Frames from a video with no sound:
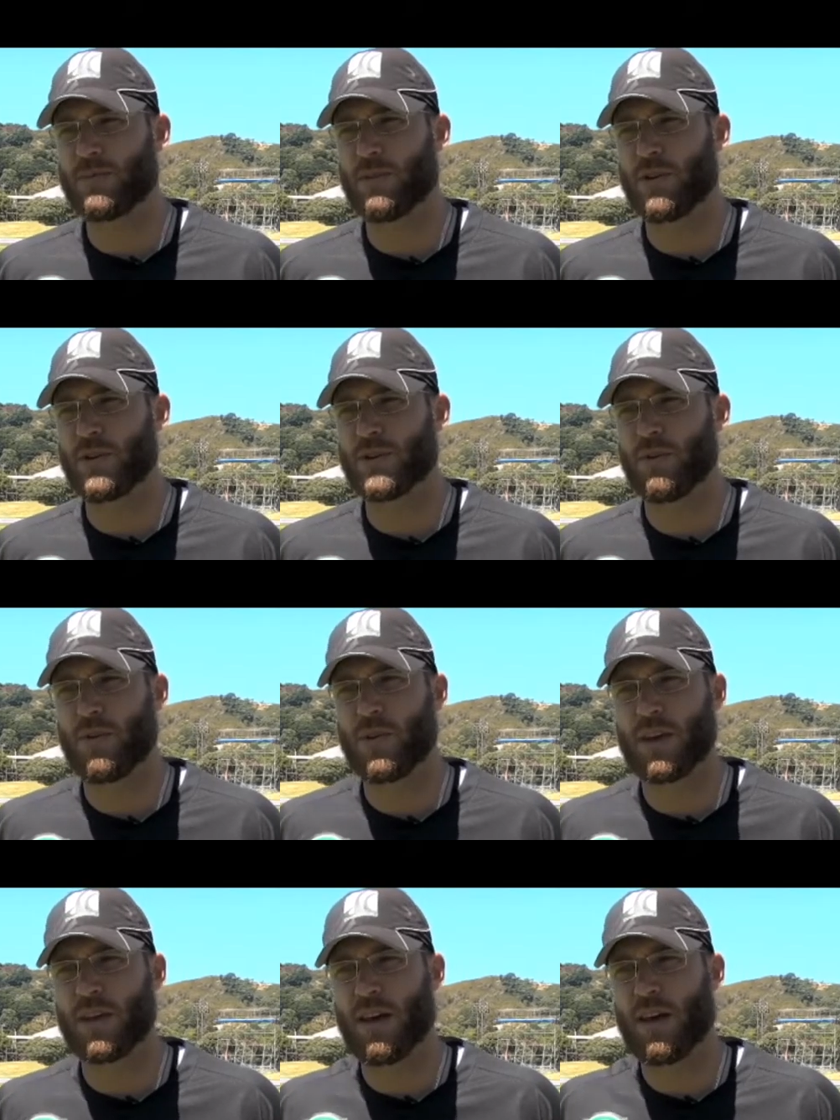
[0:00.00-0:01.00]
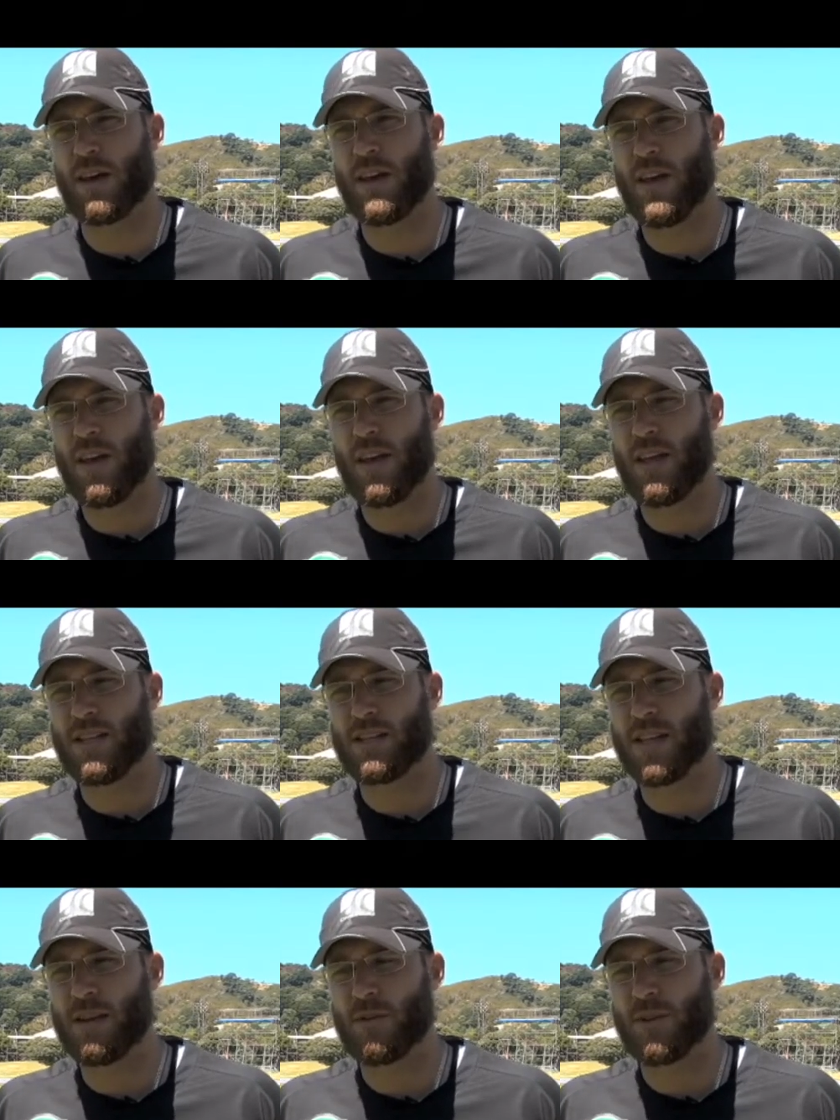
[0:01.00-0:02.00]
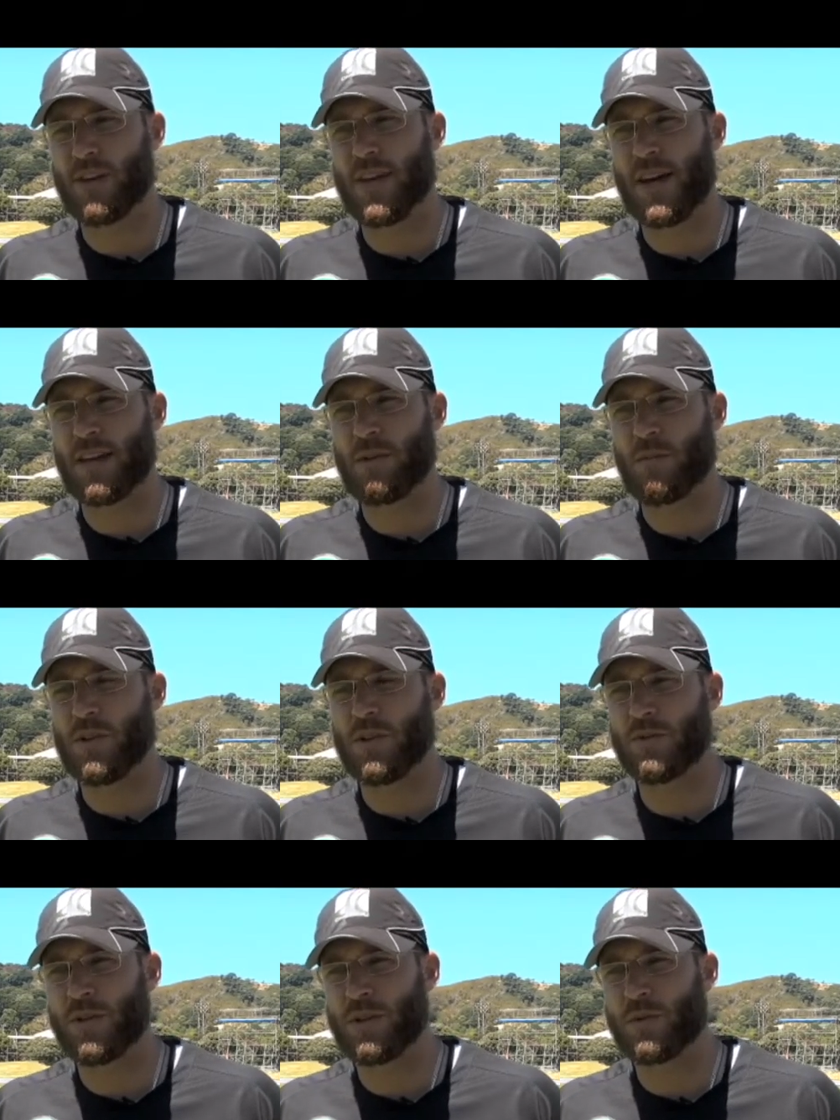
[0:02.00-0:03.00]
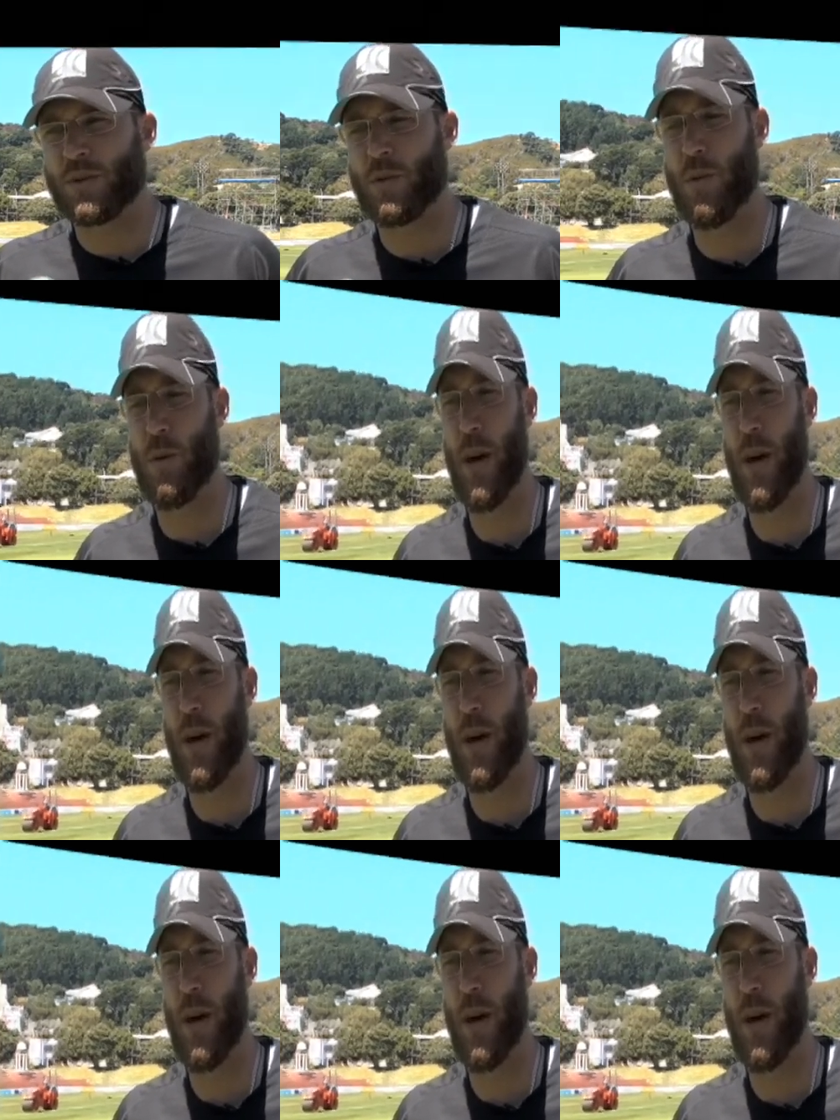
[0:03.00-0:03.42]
but I still think any team on their day can win the 2020 World